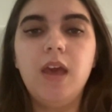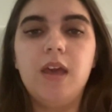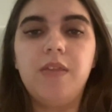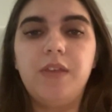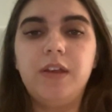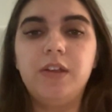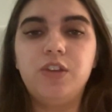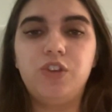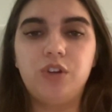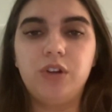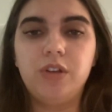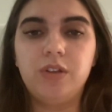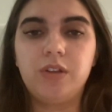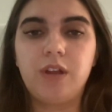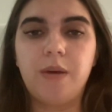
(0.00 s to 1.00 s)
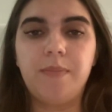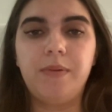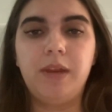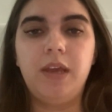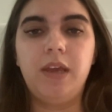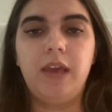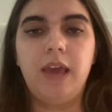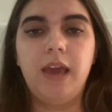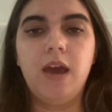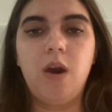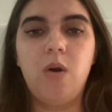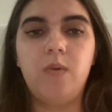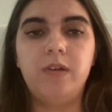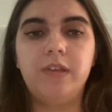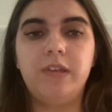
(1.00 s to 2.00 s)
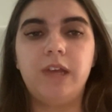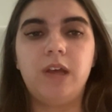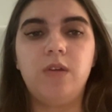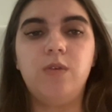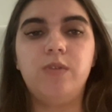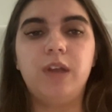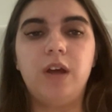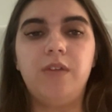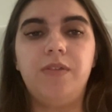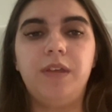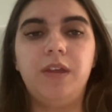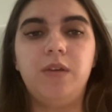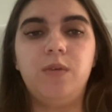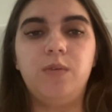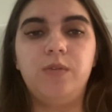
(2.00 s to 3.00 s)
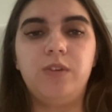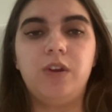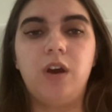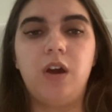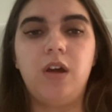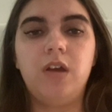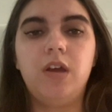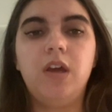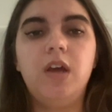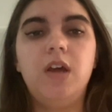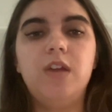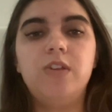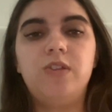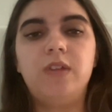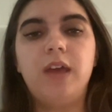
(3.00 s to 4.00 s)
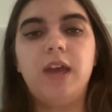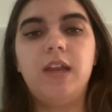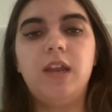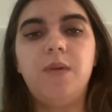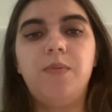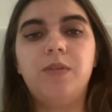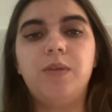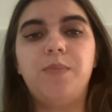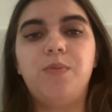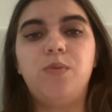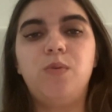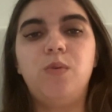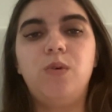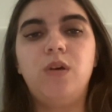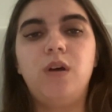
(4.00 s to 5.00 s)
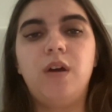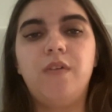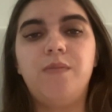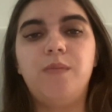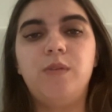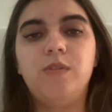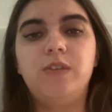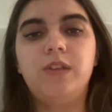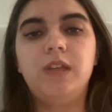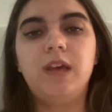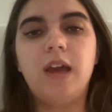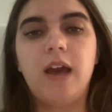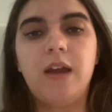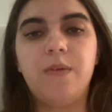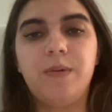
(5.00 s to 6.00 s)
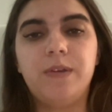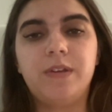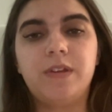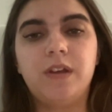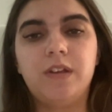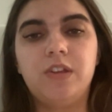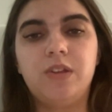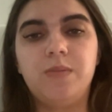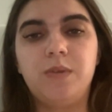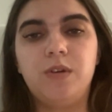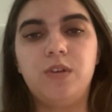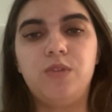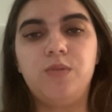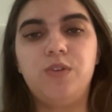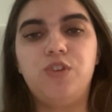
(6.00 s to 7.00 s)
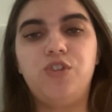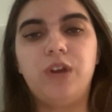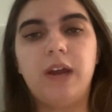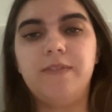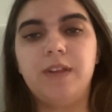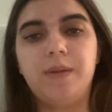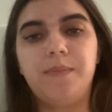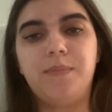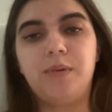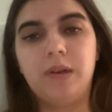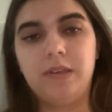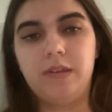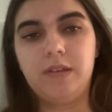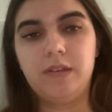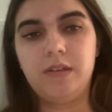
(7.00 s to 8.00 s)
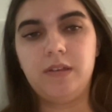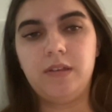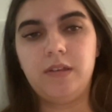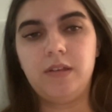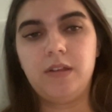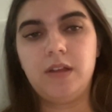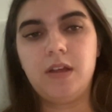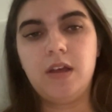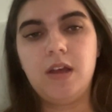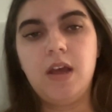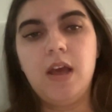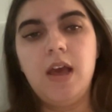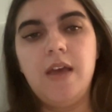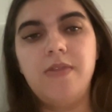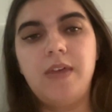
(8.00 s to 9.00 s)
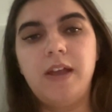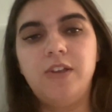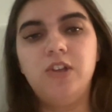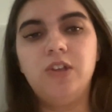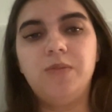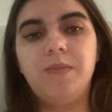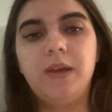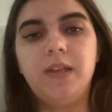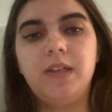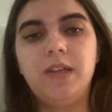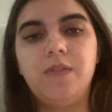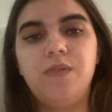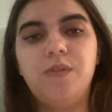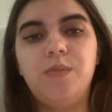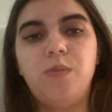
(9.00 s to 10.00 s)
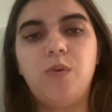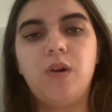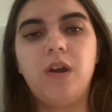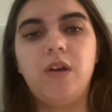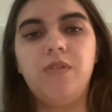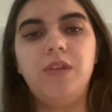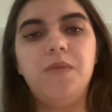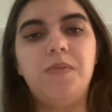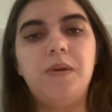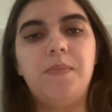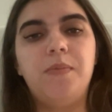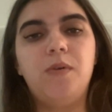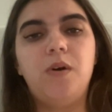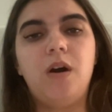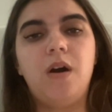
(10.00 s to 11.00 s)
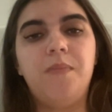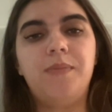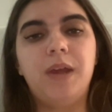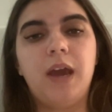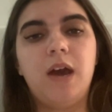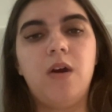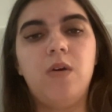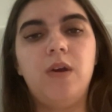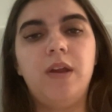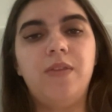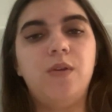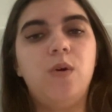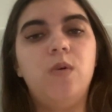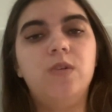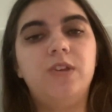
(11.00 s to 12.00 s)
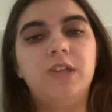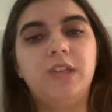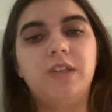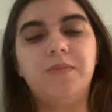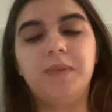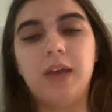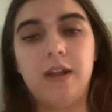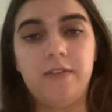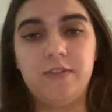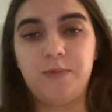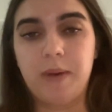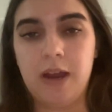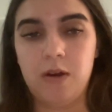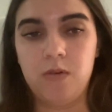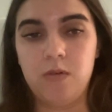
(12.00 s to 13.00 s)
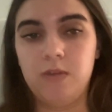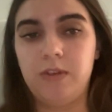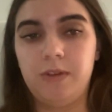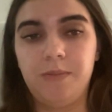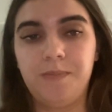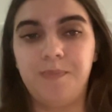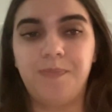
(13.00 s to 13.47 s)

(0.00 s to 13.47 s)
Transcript: The insurance company can't always tell who's healthy and who's not, so they end up with a pool of mostly high-risk customers, which drives up prices. That just makes even more healthy people opt out, and the whole system kind of spirals.